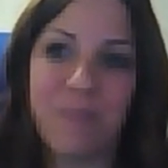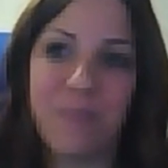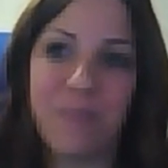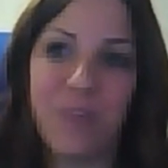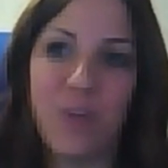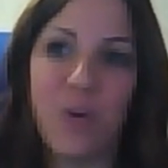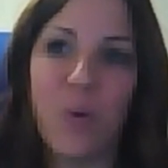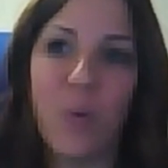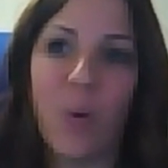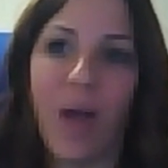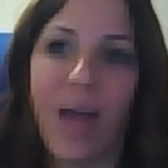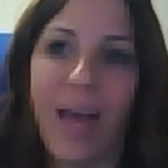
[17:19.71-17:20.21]

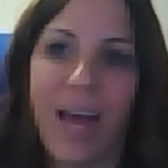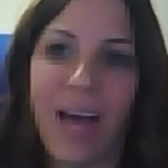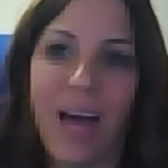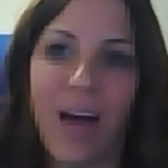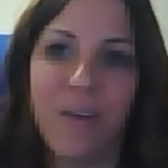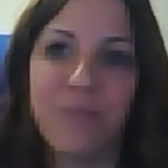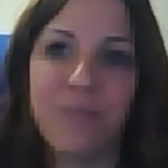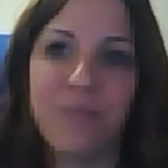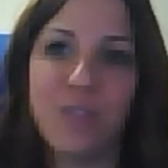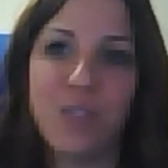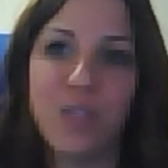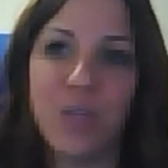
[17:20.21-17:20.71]
You
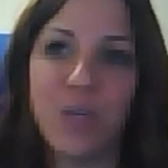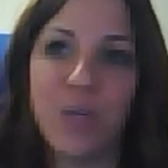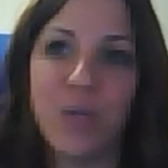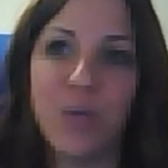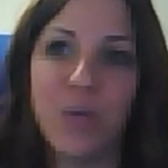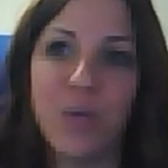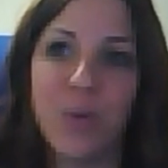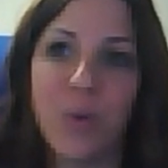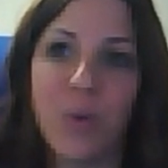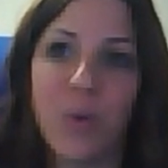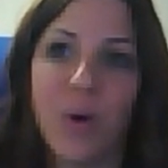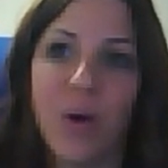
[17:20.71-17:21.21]
have
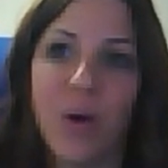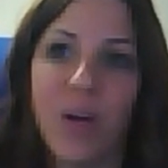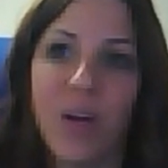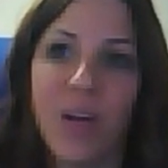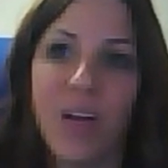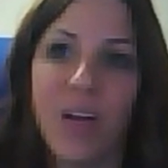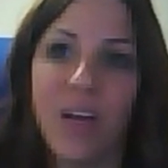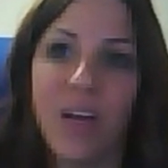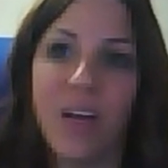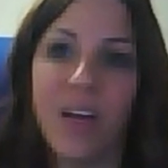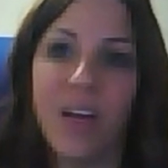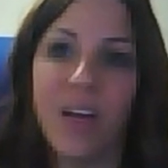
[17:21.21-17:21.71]
to
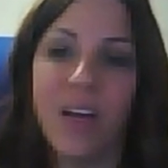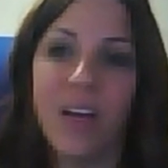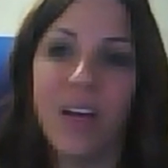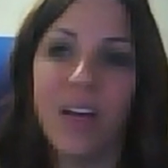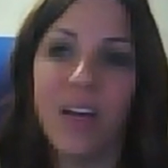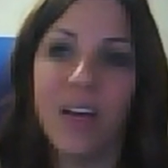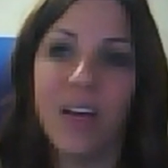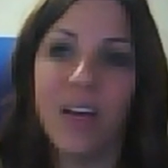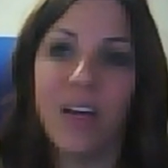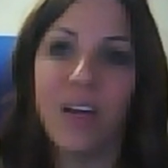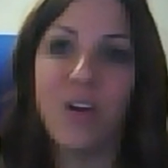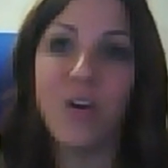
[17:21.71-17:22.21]

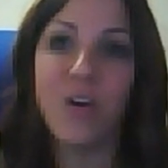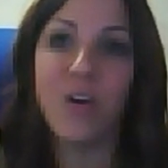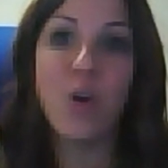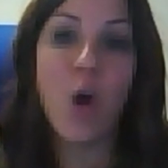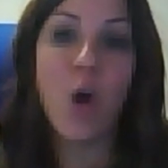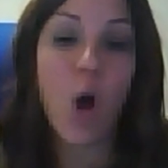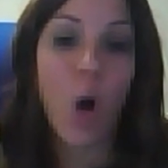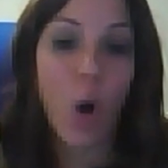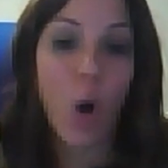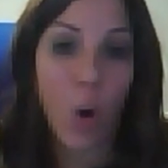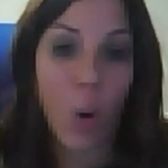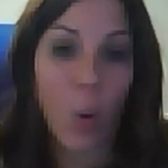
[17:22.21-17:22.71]

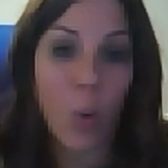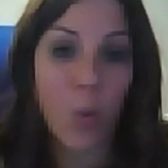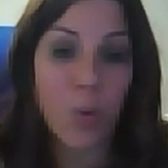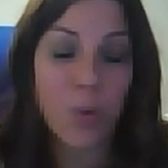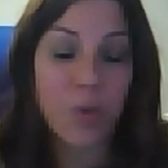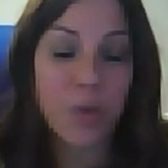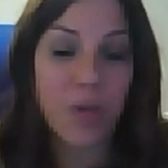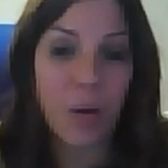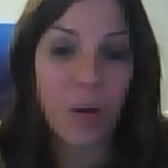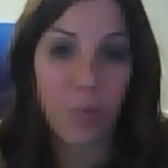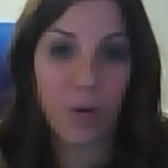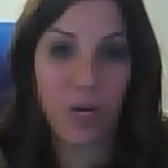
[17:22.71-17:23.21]
know
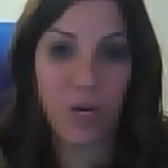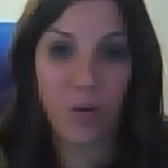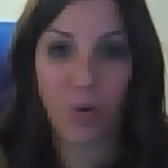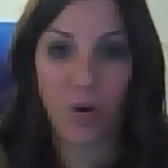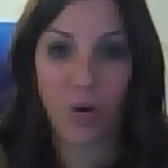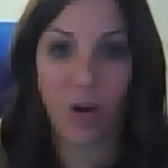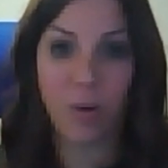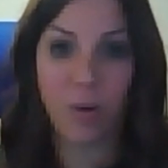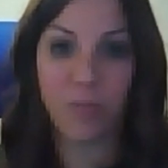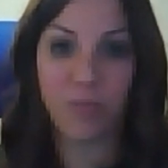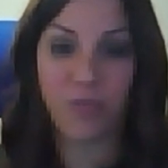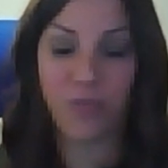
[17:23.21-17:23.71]
that when you
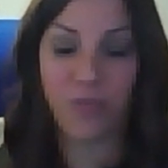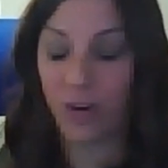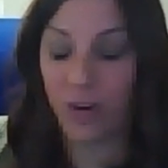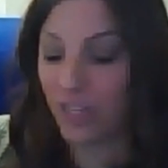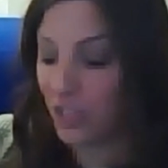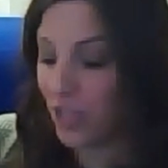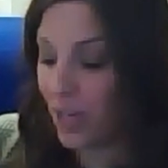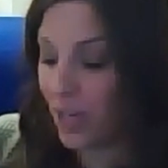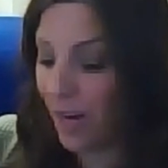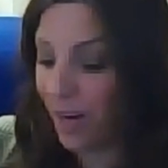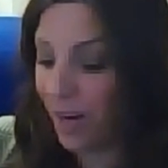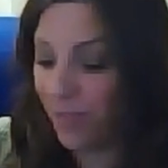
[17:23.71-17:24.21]
come
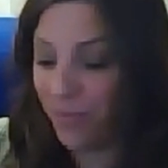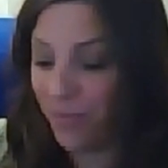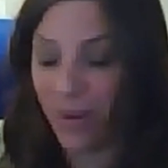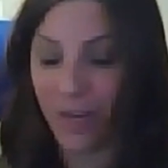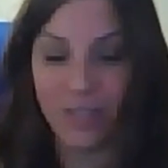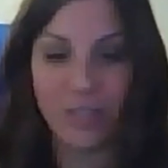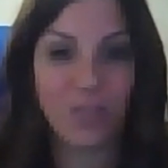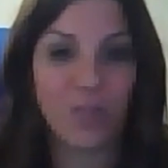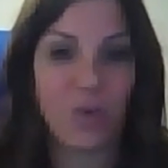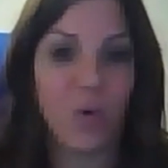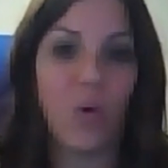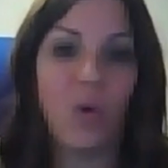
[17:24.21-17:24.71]
fresh out of high
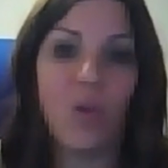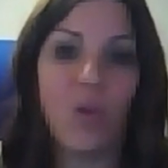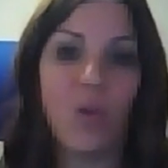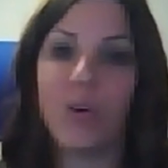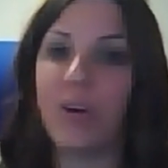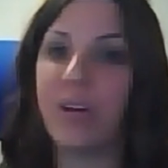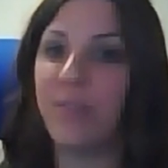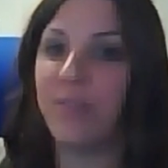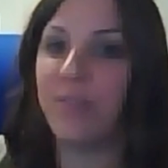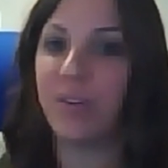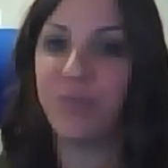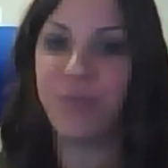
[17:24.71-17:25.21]
school or
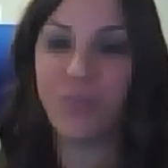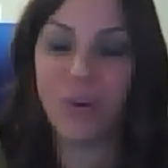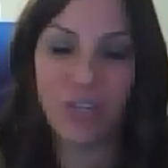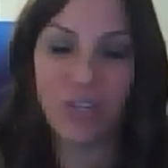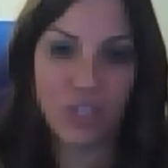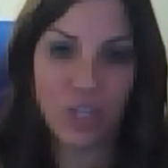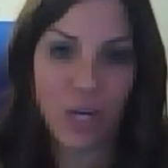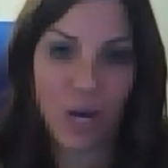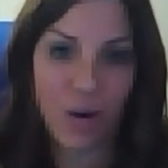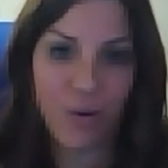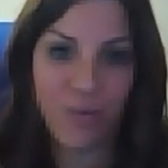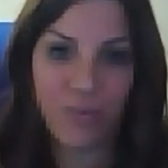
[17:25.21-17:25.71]
even
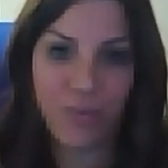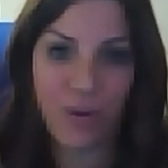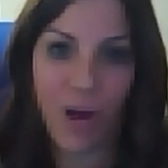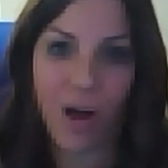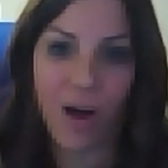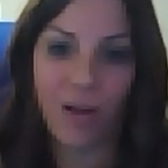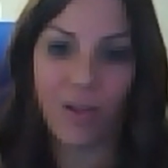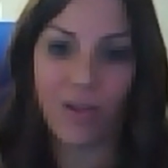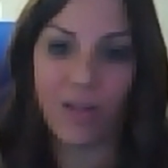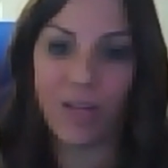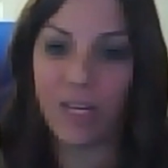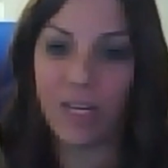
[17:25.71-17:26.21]
fresh out of
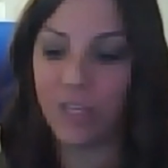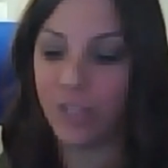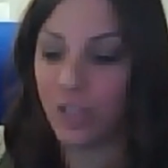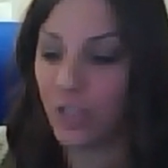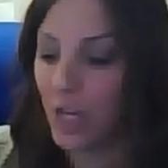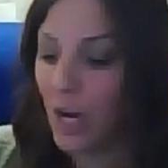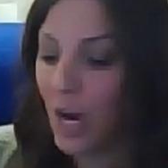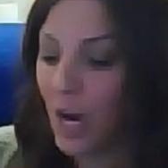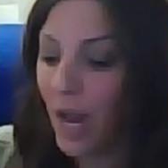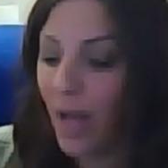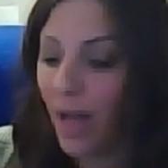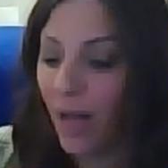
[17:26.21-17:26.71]

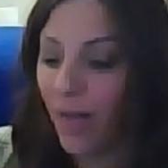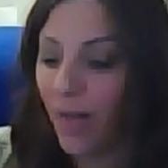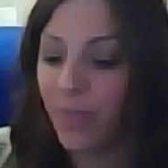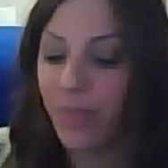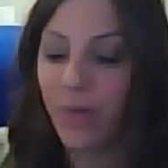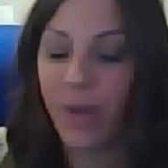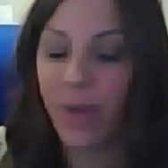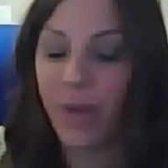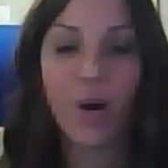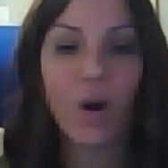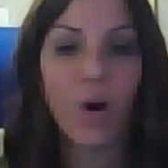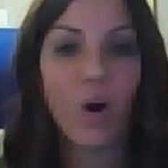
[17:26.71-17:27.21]
college,
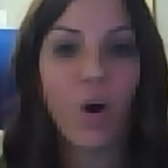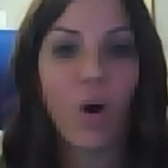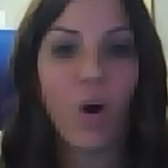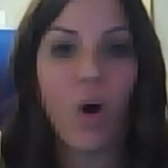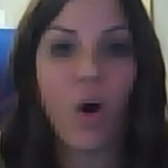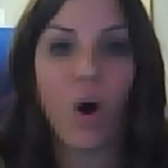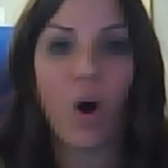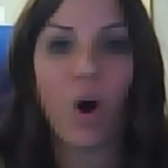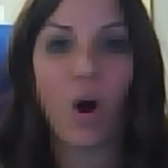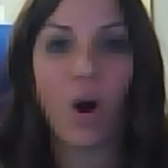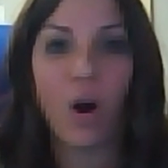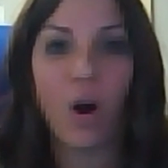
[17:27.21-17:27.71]
there
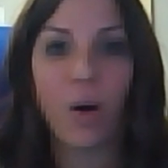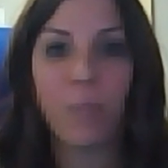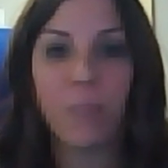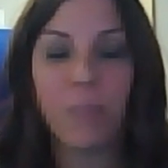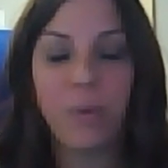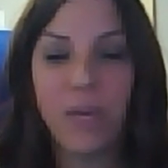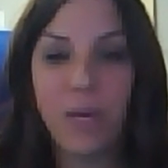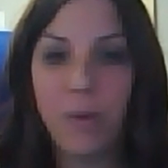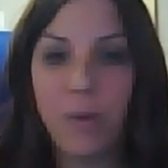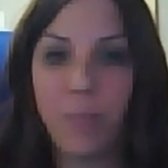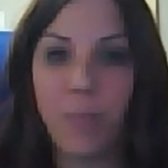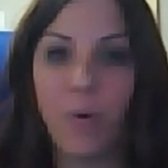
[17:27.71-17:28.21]
are
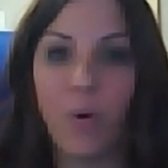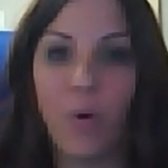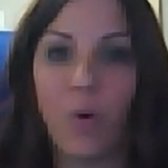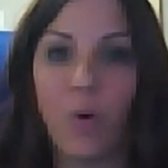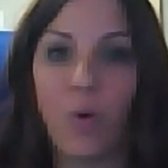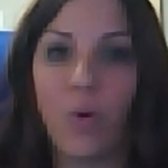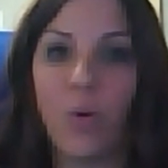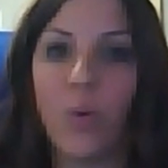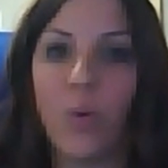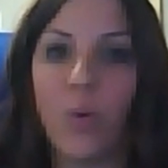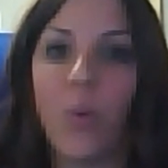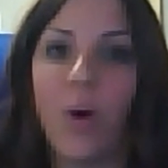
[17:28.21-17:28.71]

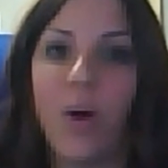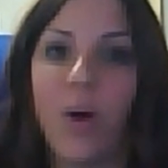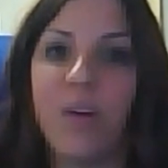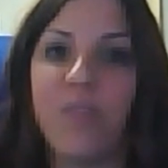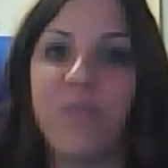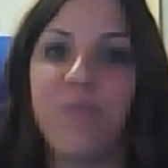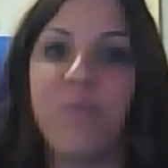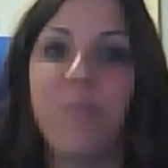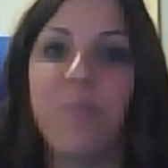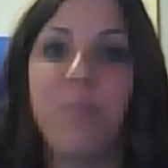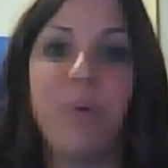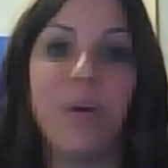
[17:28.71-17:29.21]
people who
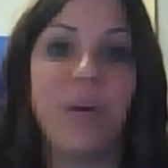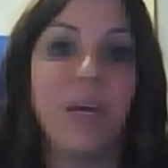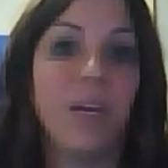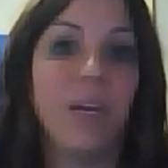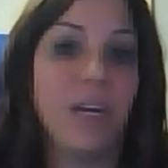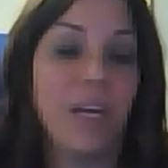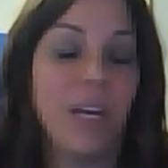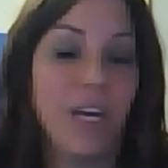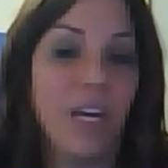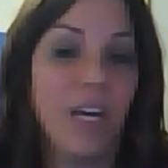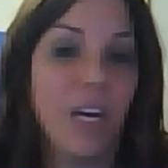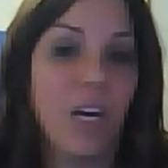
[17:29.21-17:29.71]
have
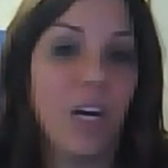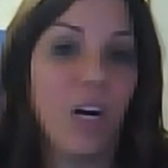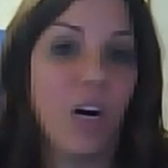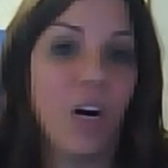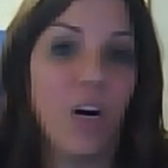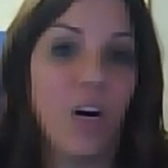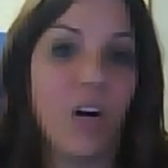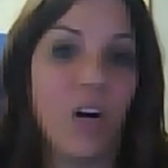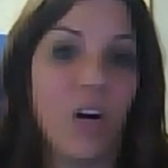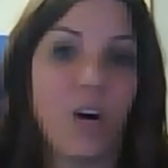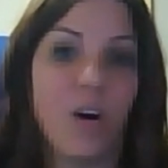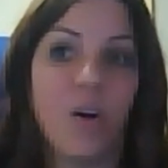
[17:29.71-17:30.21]
been
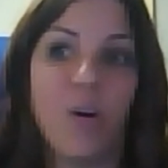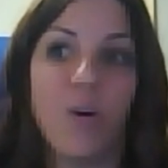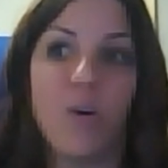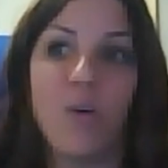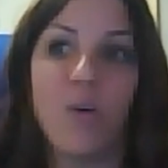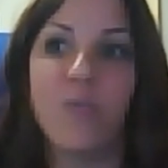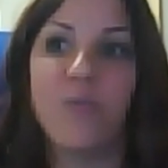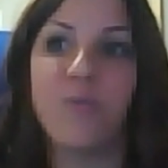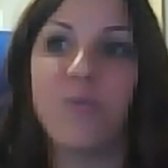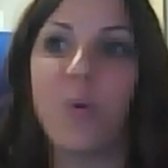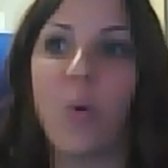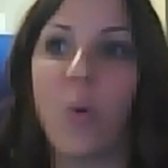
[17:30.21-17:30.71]
here
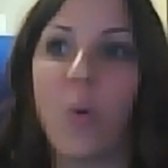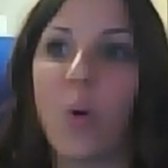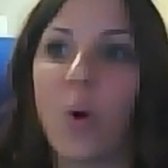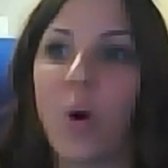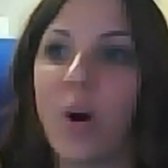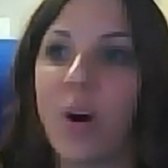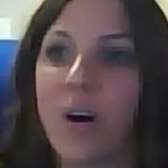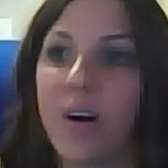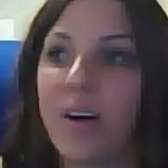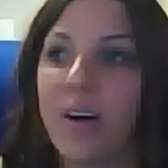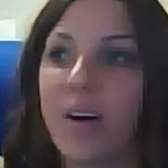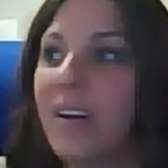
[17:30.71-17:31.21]

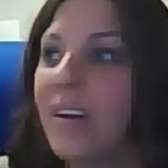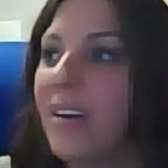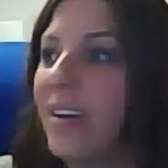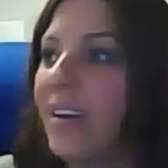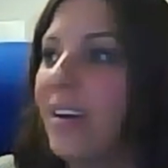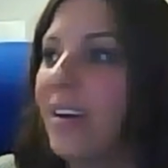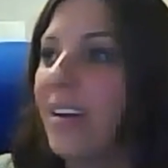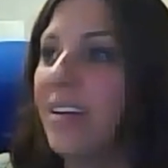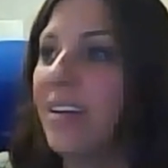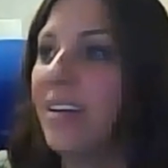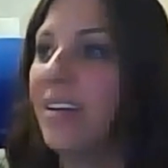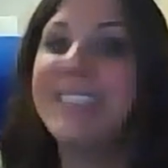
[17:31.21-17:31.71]
for
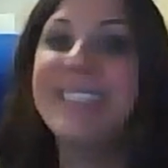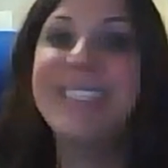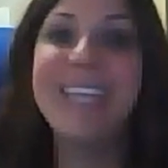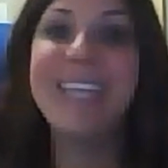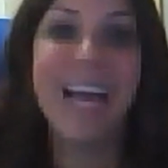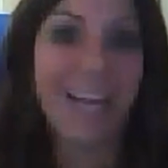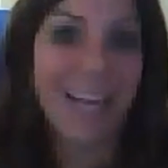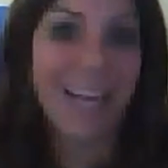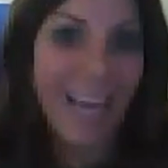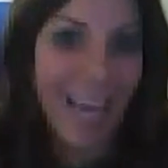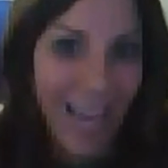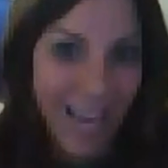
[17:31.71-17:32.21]

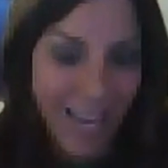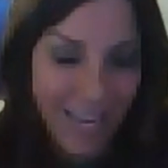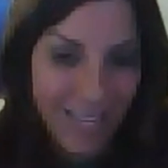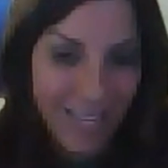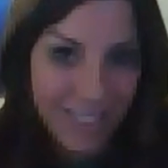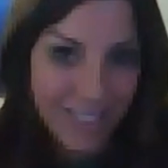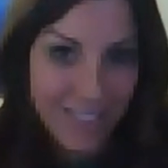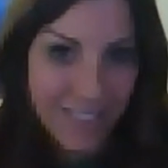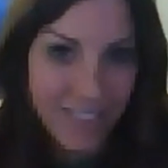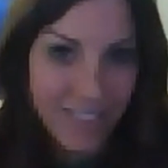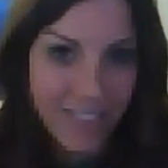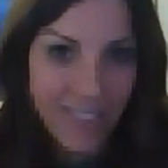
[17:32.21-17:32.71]

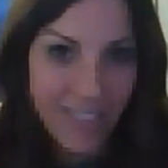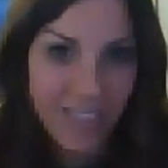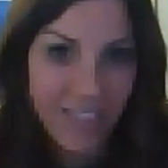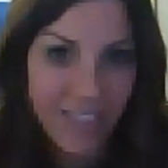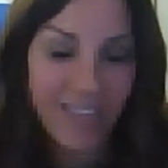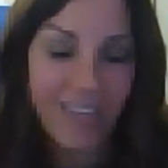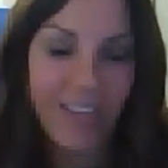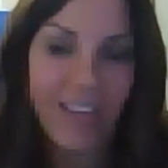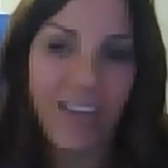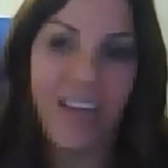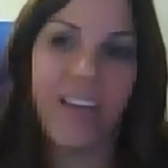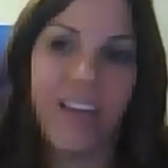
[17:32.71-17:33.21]
decades,
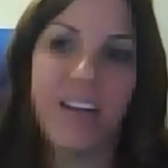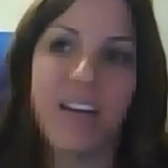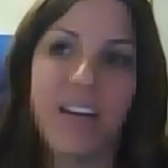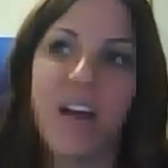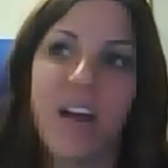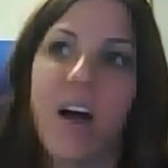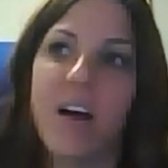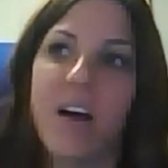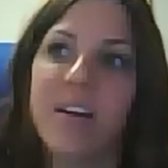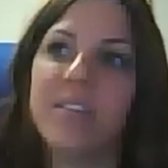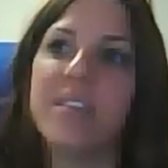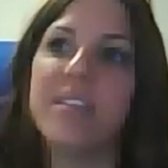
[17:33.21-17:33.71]
and
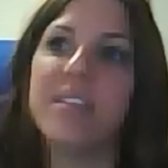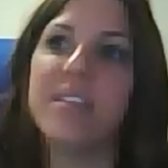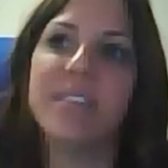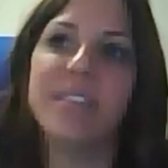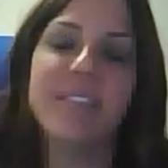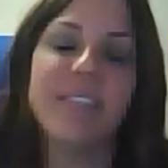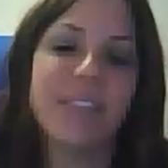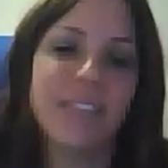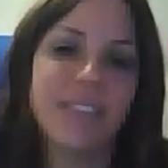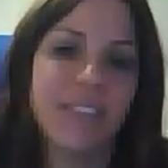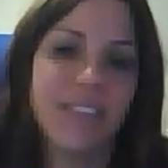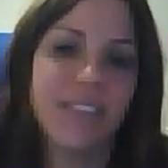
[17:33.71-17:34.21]
not to
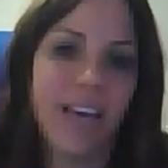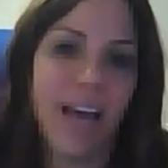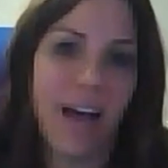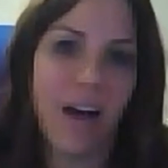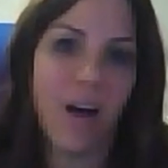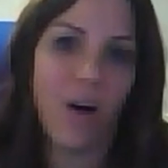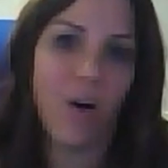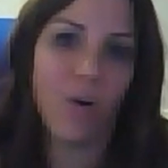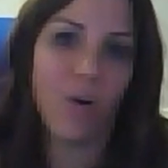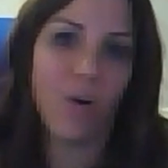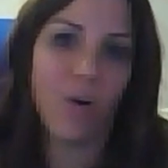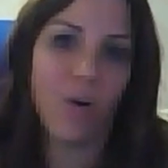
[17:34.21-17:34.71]

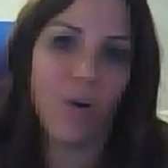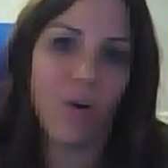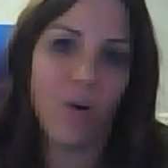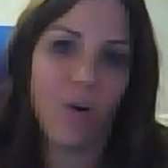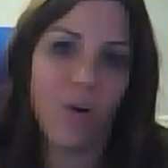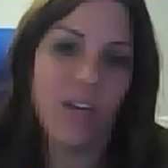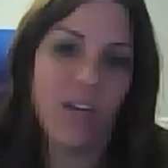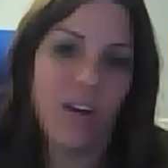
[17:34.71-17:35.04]
discount